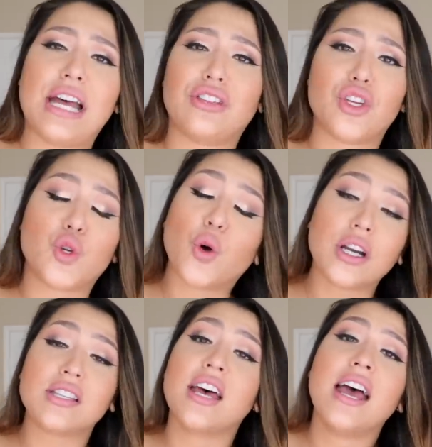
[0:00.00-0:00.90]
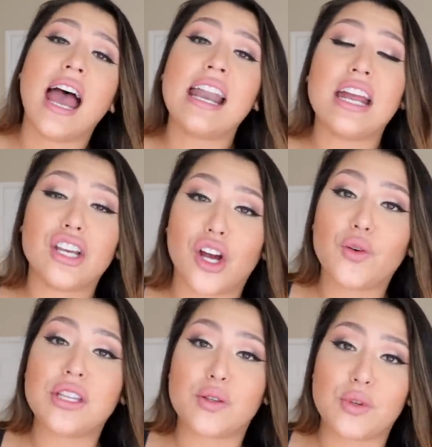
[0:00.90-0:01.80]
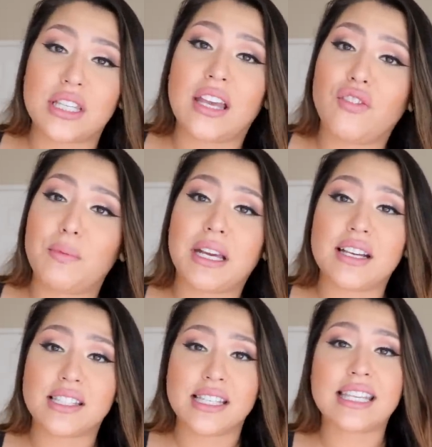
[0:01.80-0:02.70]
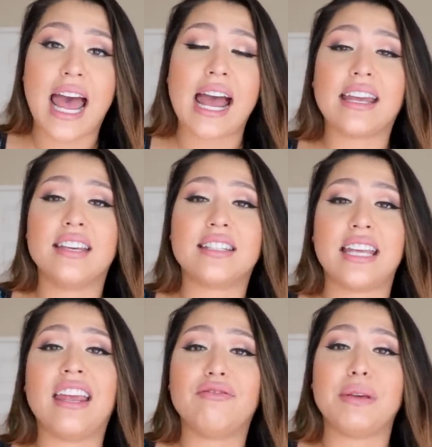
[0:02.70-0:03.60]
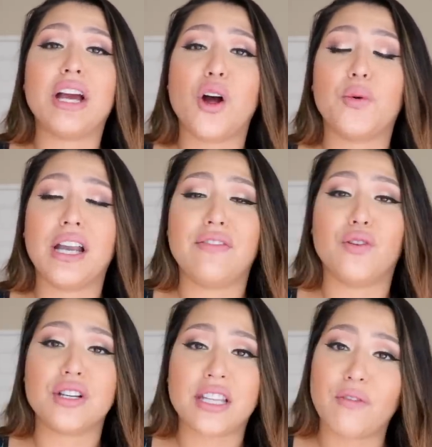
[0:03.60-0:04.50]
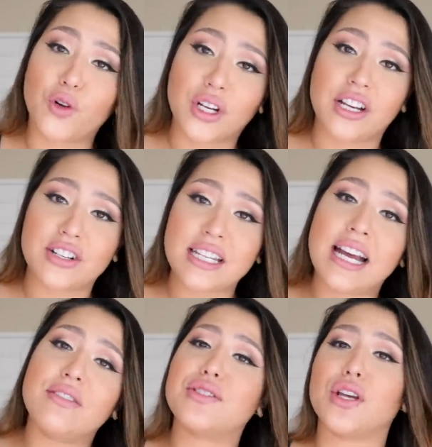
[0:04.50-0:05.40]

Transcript: that, the shorts. And I know this will save you because this hack has saved me already for several years now.